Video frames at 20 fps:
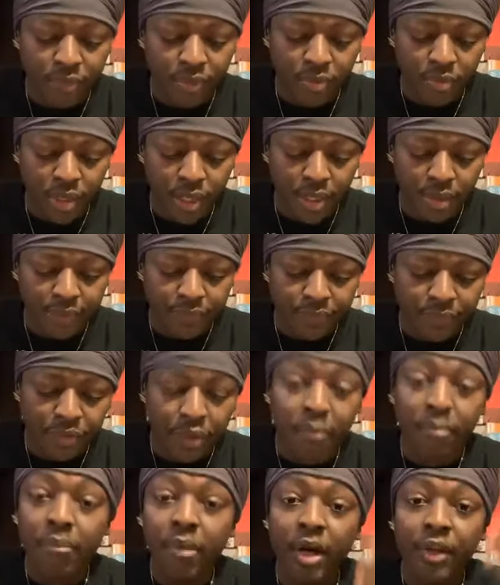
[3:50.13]
Right?
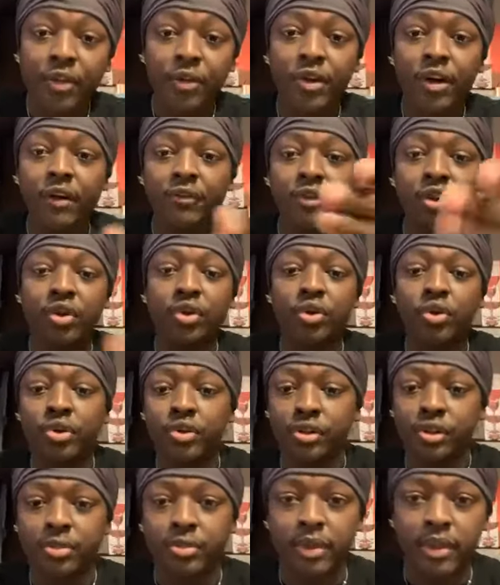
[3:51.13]
The mother of the
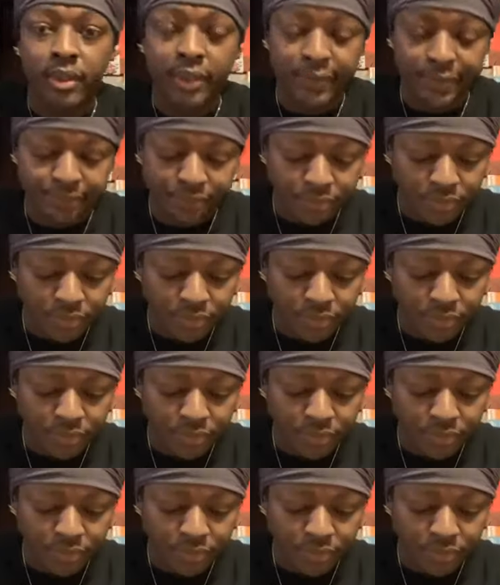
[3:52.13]
whores, man.